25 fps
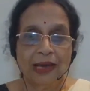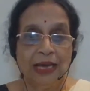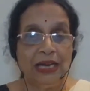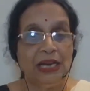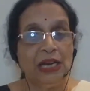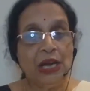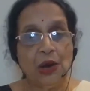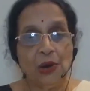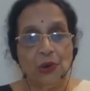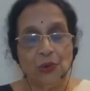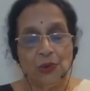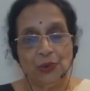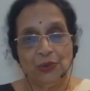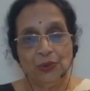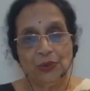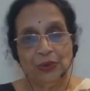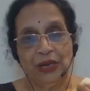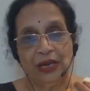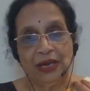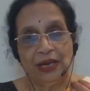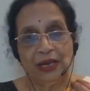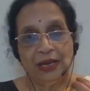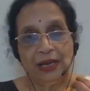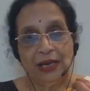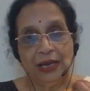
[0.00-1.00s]
Now,
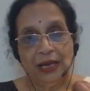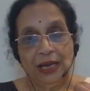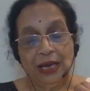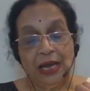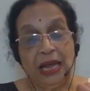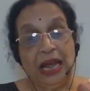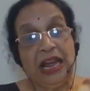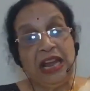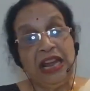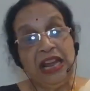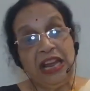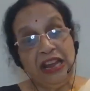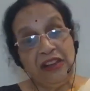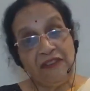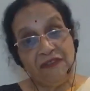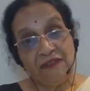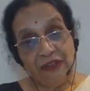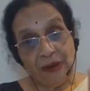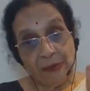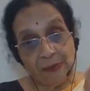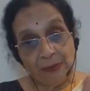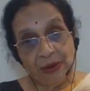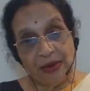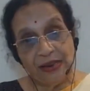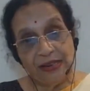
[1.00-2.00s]
If
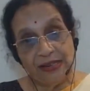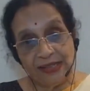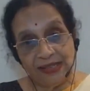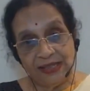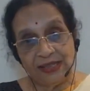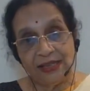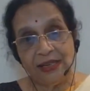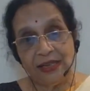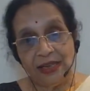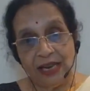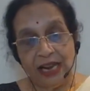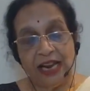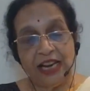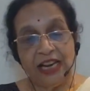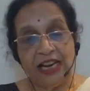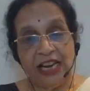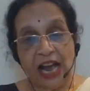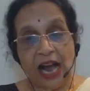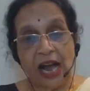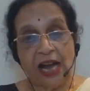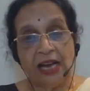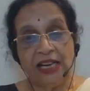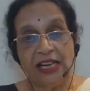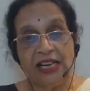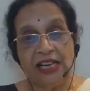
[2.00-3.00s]
a person, a
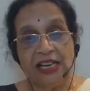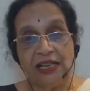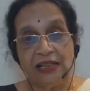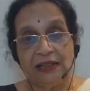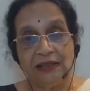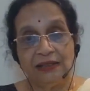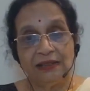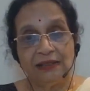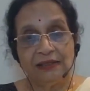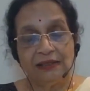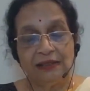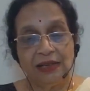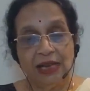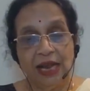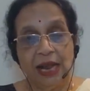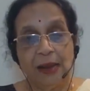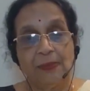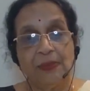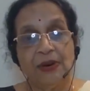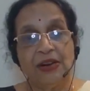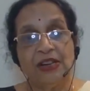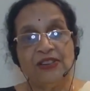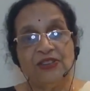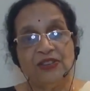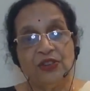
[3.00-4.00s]
jnani, a
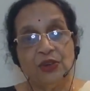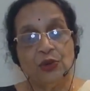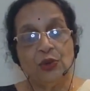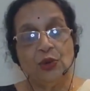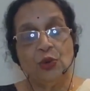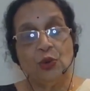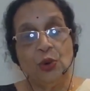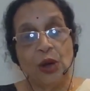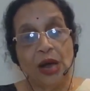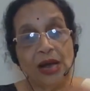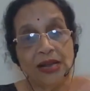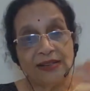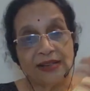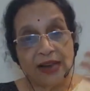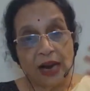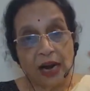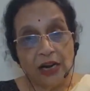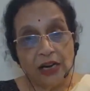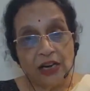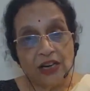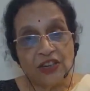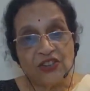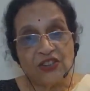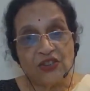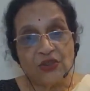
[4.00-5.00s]
person who has
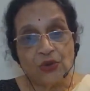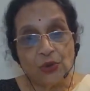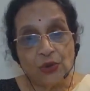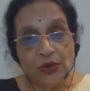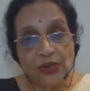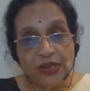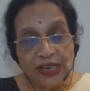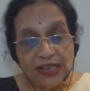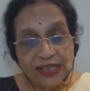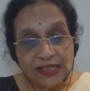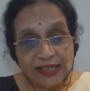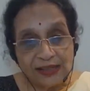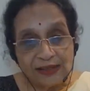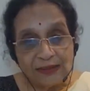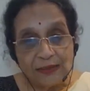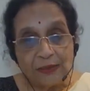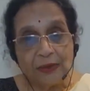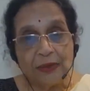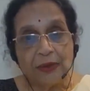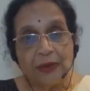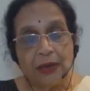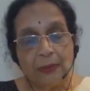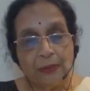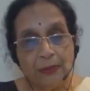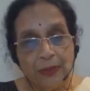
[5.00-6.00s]
understood this
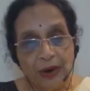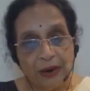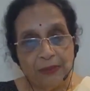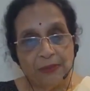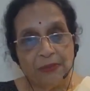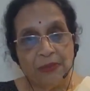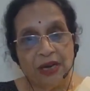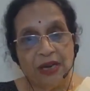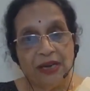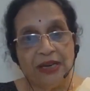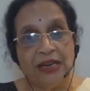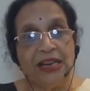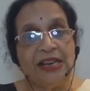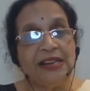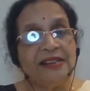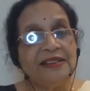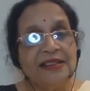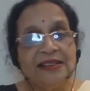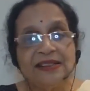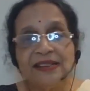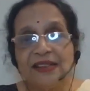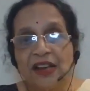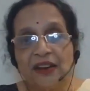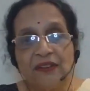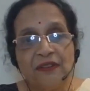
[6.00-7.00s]
Brahman is a
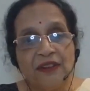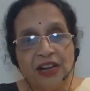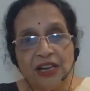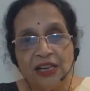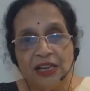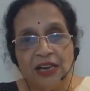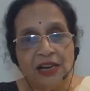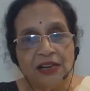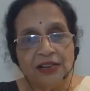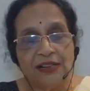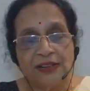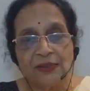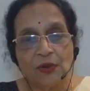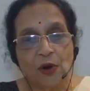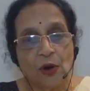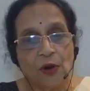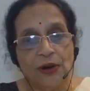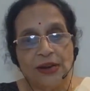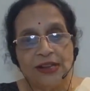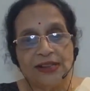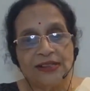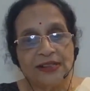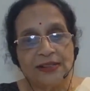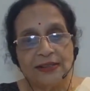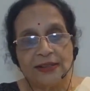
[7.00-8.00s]
Sarvajna, is
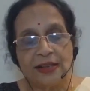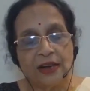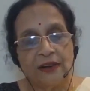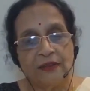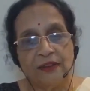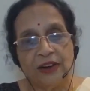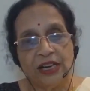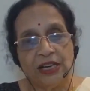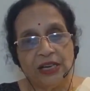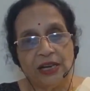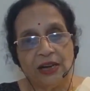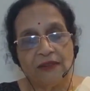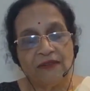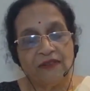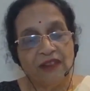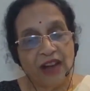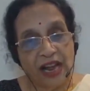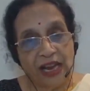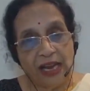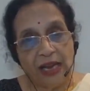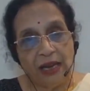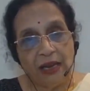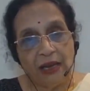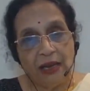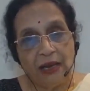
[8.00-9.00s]
called as a Sarvajna.
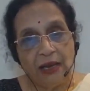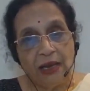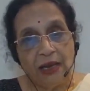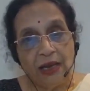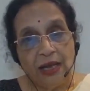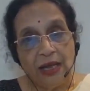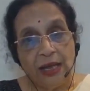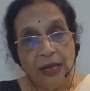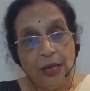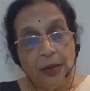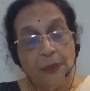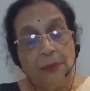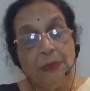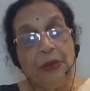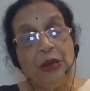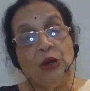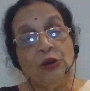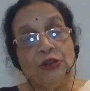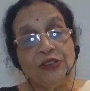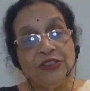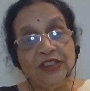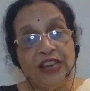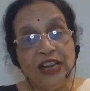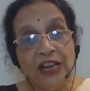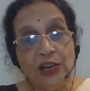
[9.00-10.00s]
Why?
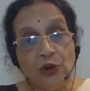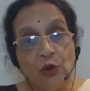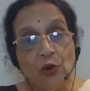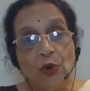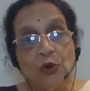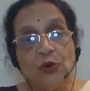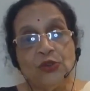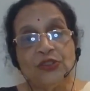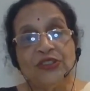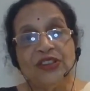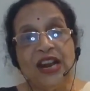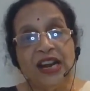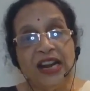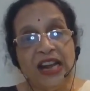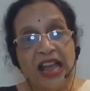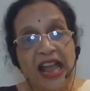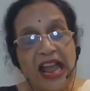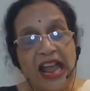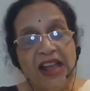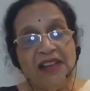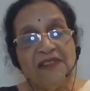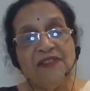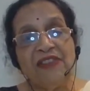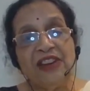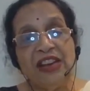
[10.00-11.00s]
Because he knows that
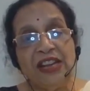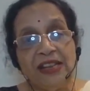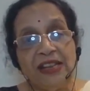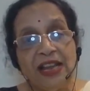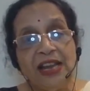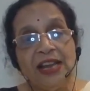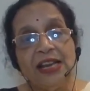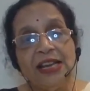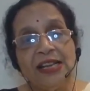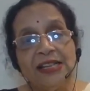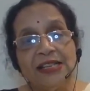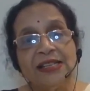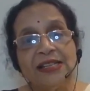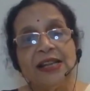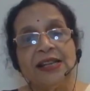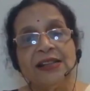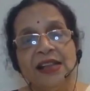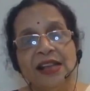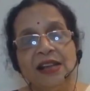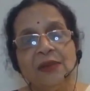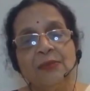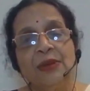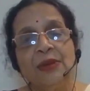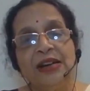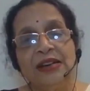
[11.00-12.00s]
everything is
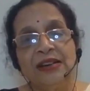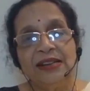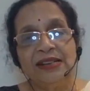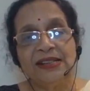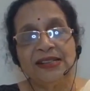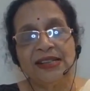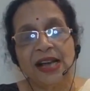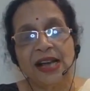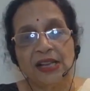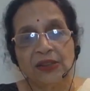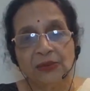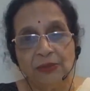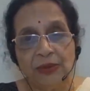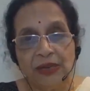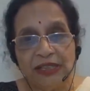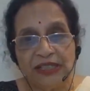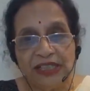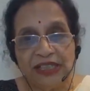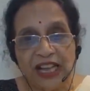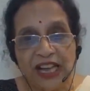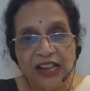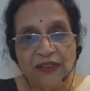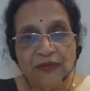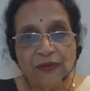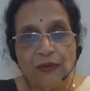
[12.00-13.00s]
nothing but this Atman,
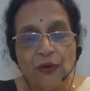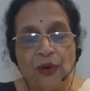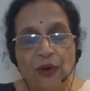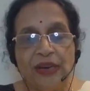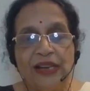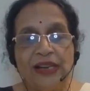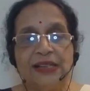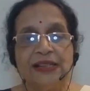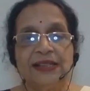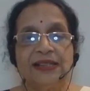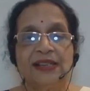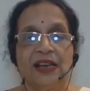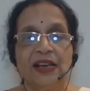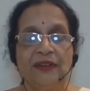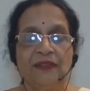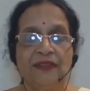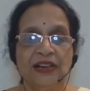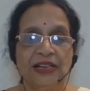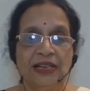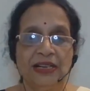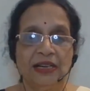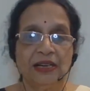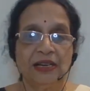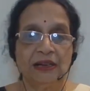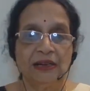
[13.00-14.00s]
therefore he is Sarvajna.